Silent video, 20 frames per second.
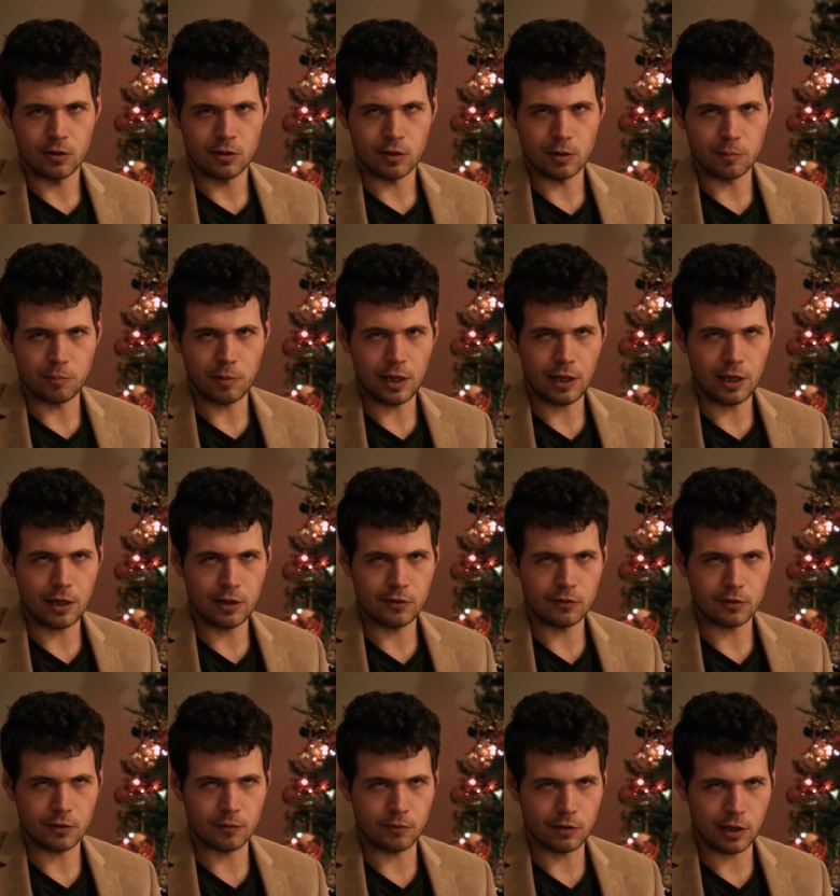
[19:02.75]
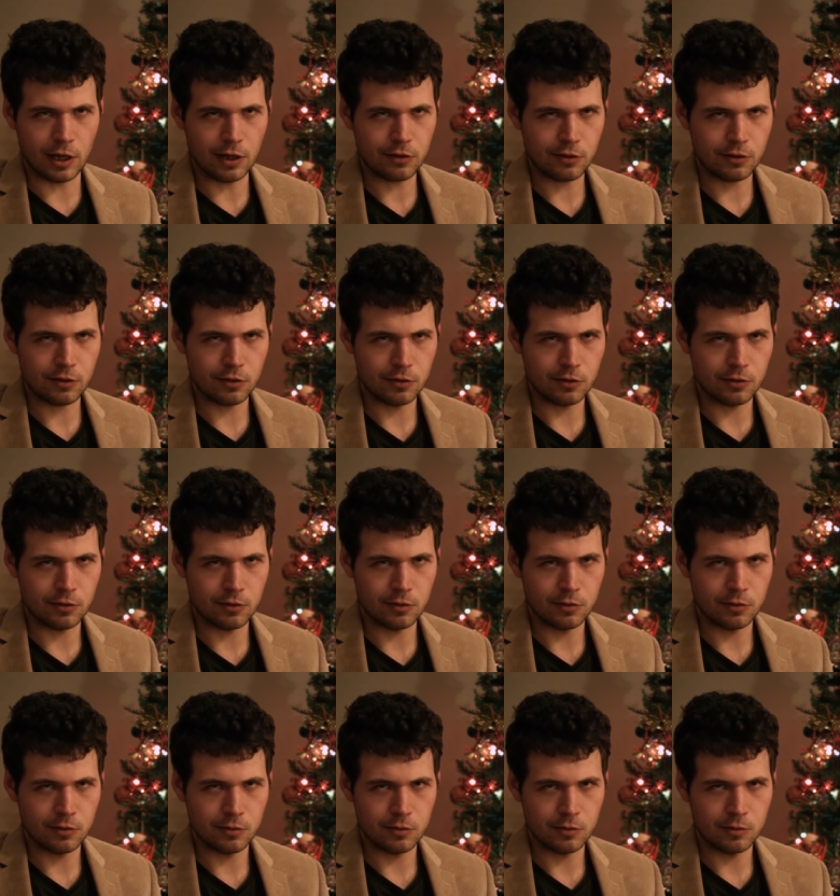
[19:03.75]
the pangs of death,
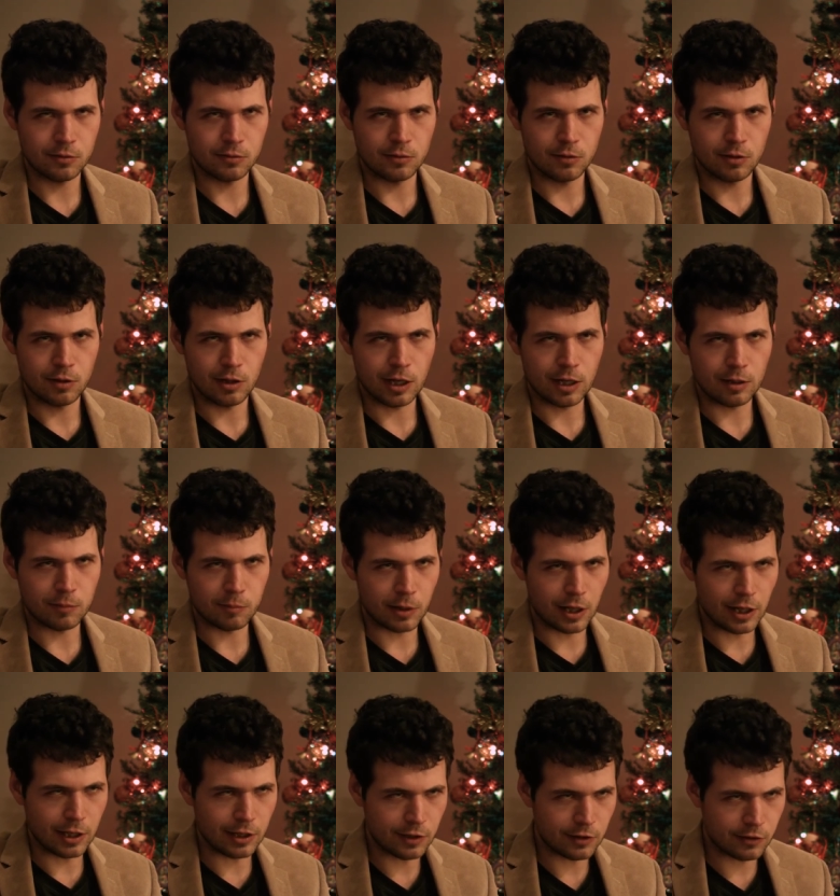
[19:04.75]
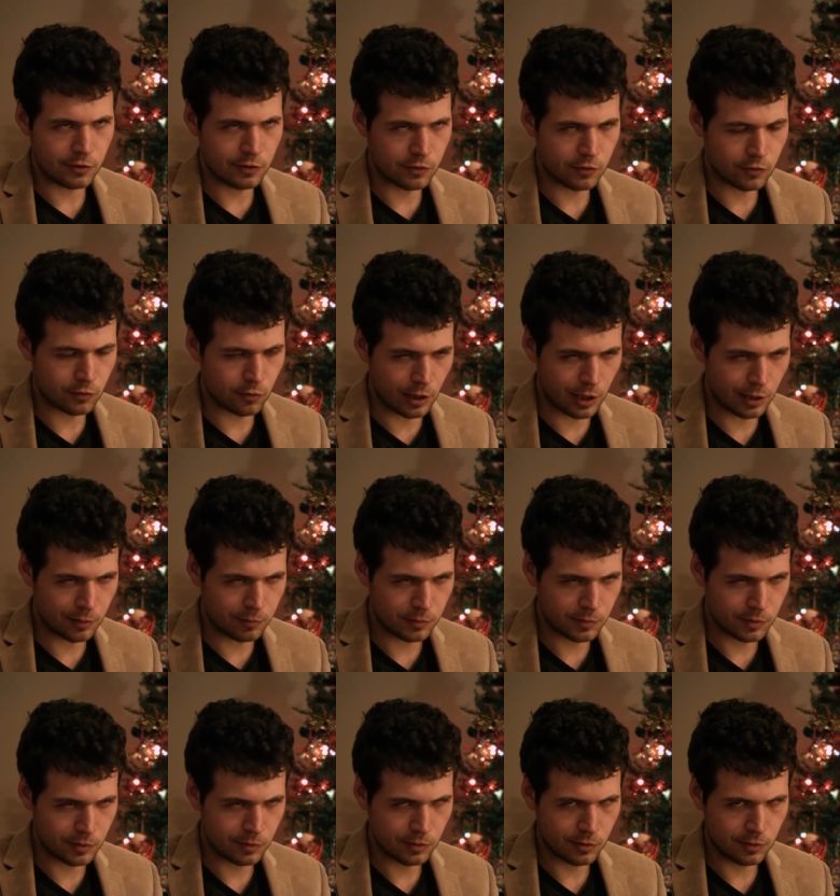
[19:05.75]
and by his
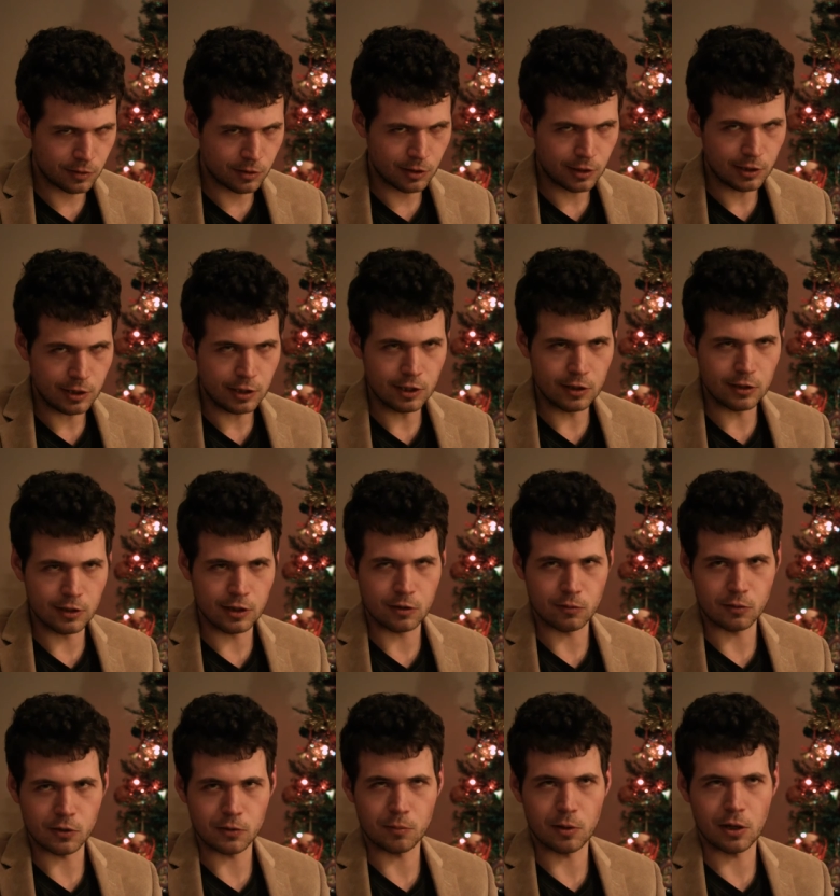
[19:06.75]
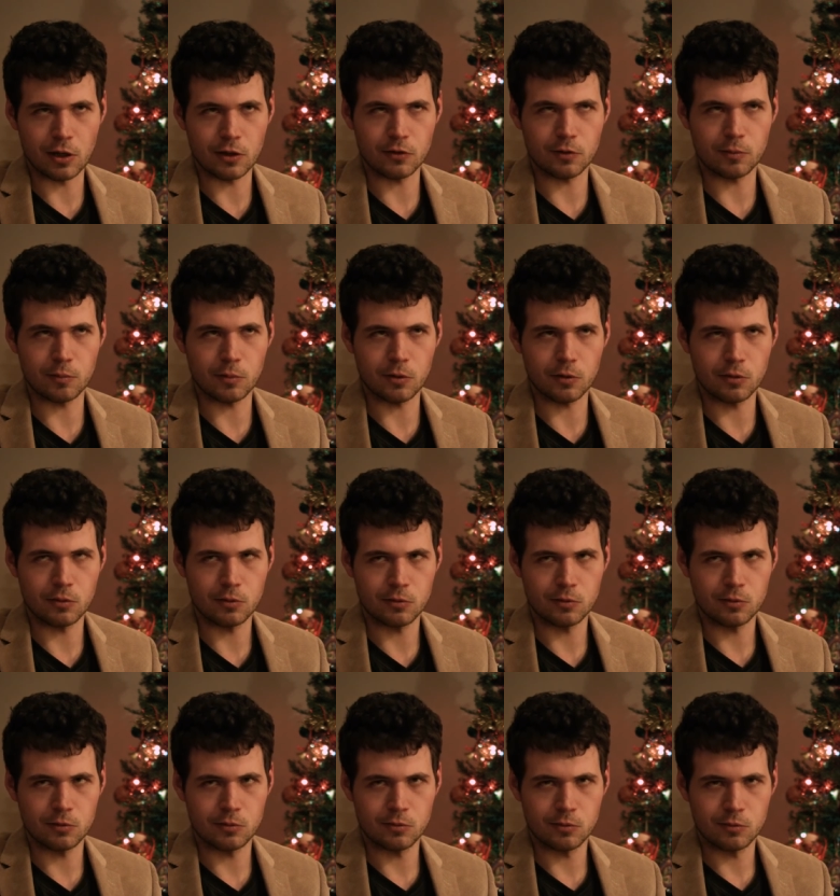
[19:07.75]
stripes, healing was possible.
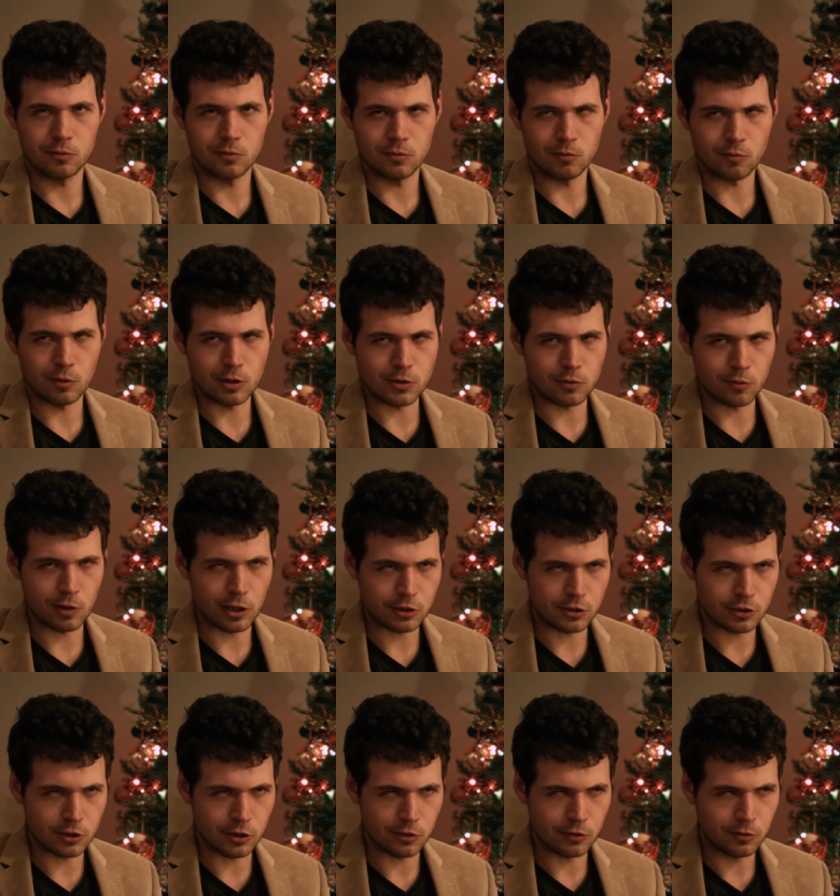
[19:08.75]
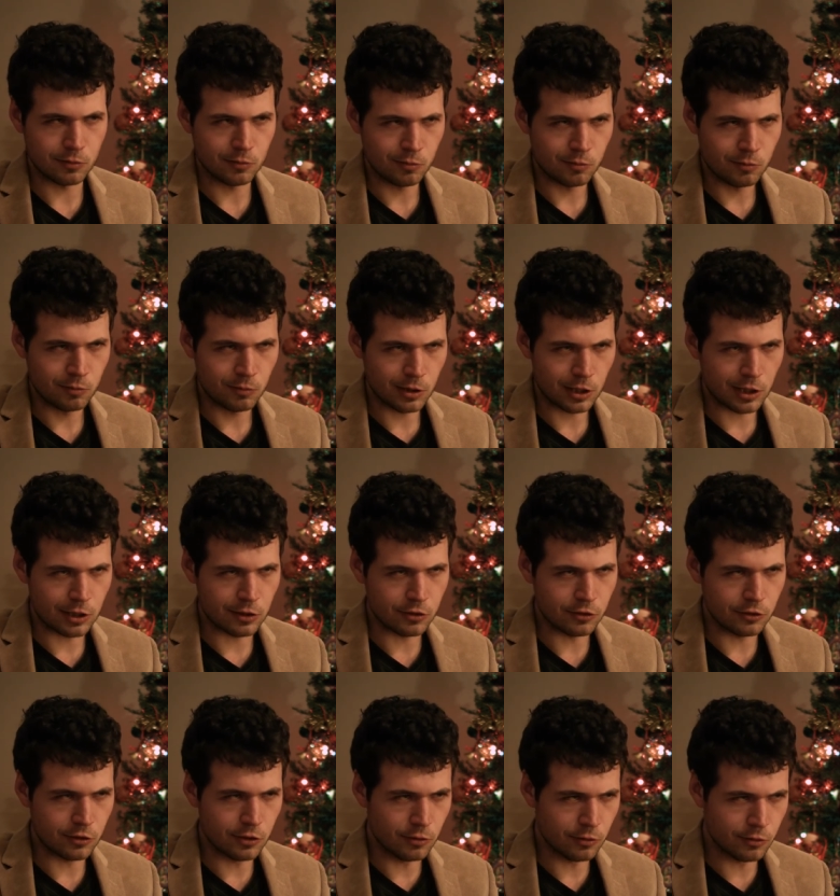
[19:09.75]
Resurrection and a
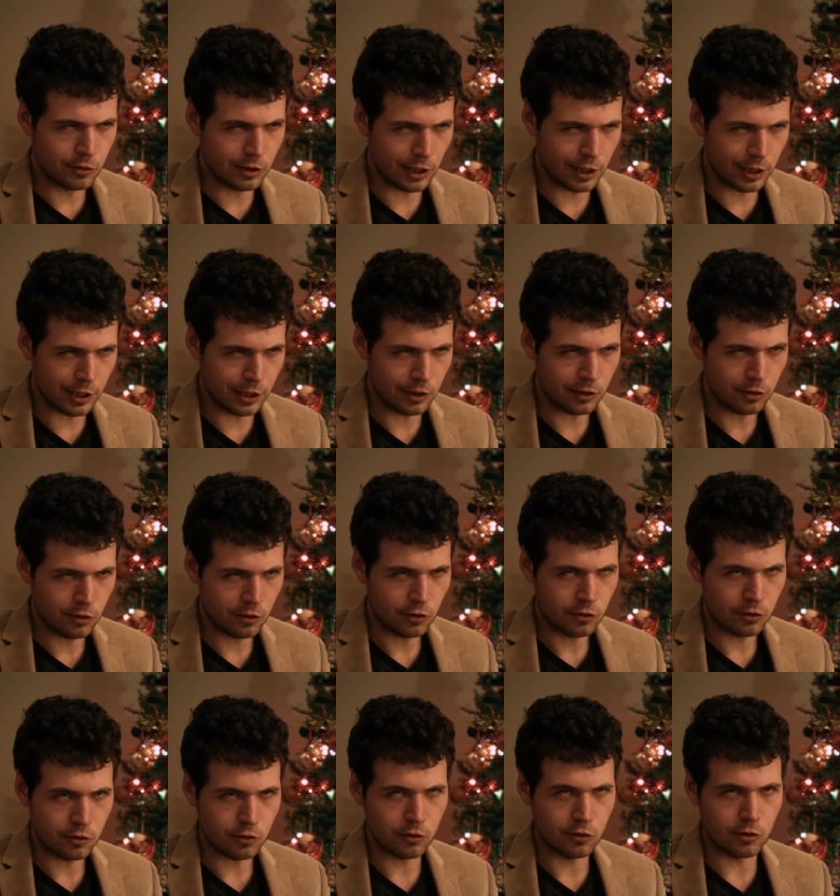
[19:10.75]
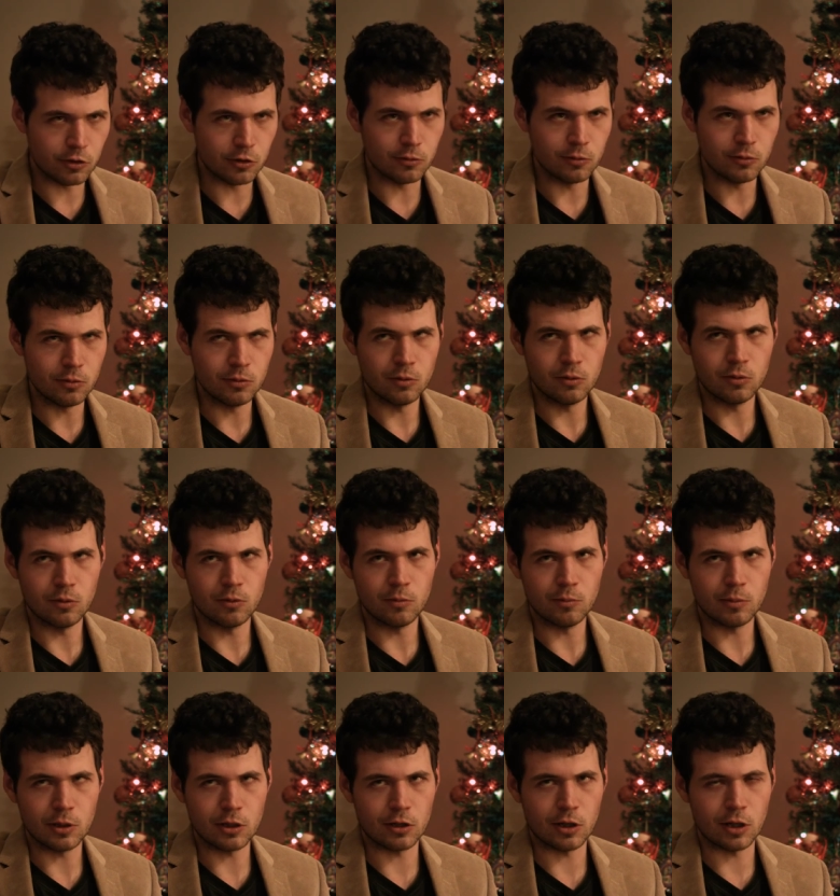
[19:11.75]
new day could
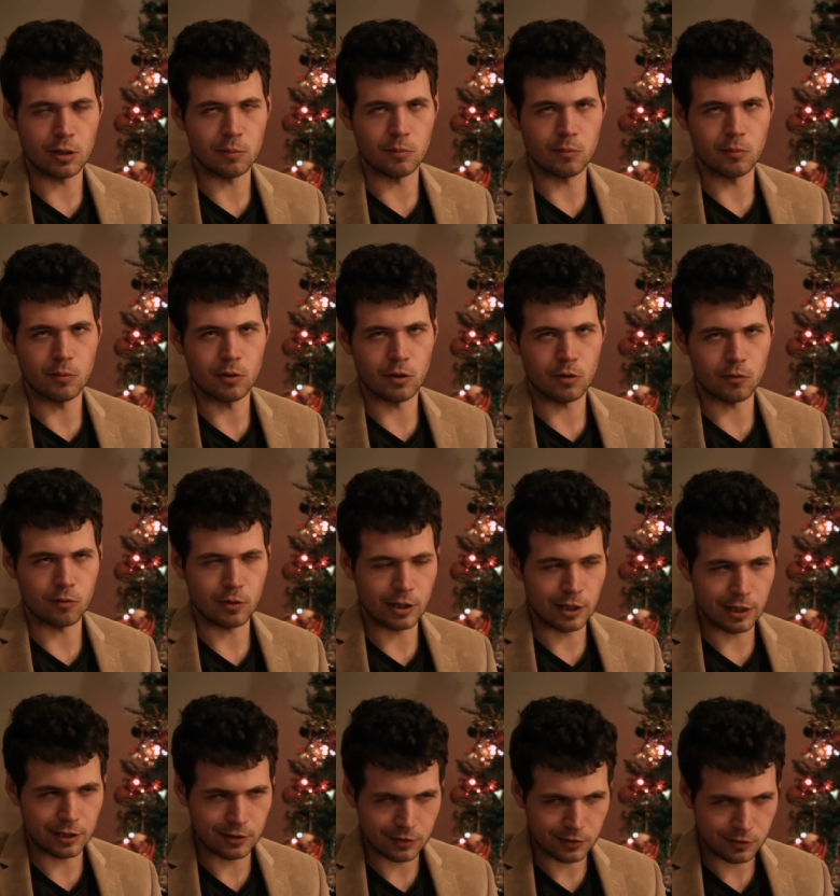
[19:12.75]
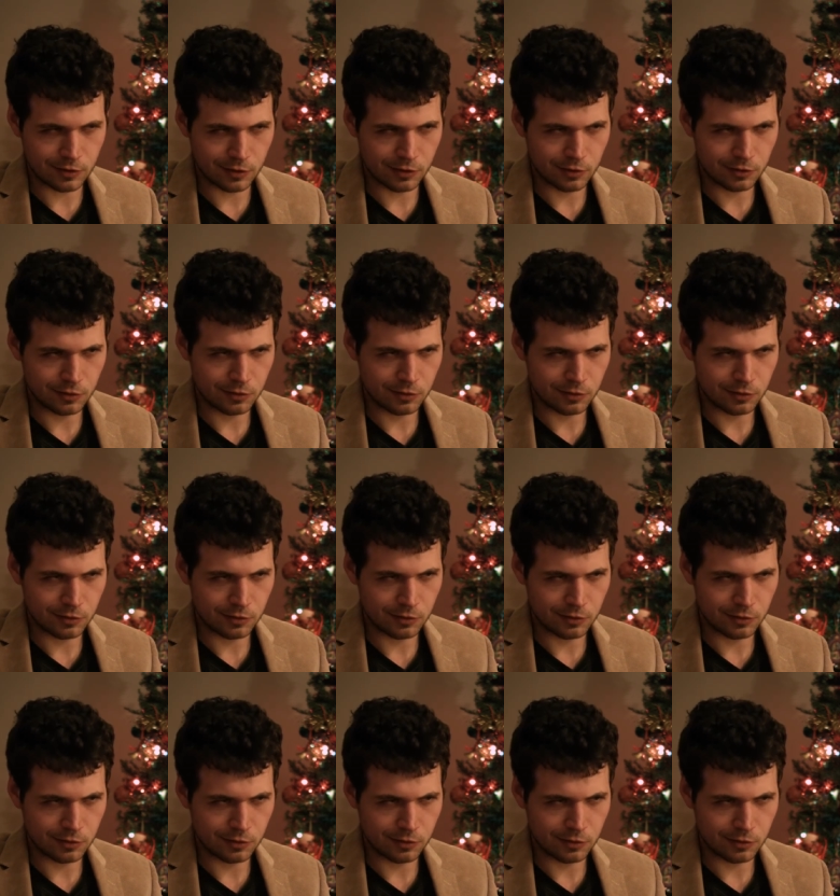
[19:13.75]
become a reality.